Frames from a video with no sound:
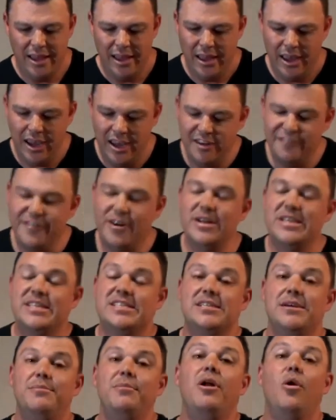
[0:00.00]
In a very
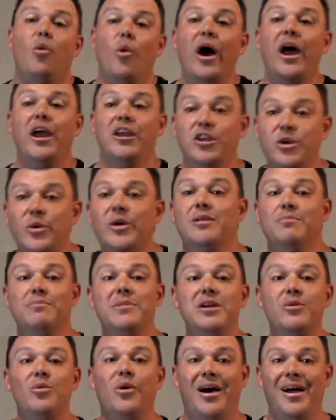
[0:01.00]
similar way, you and
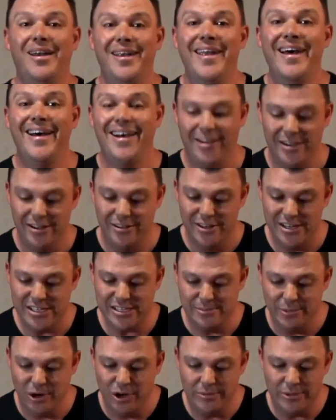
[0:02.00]
me right now in this
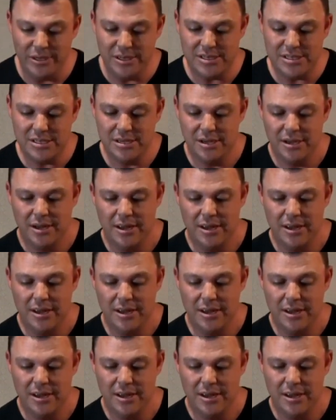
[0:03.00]
moment,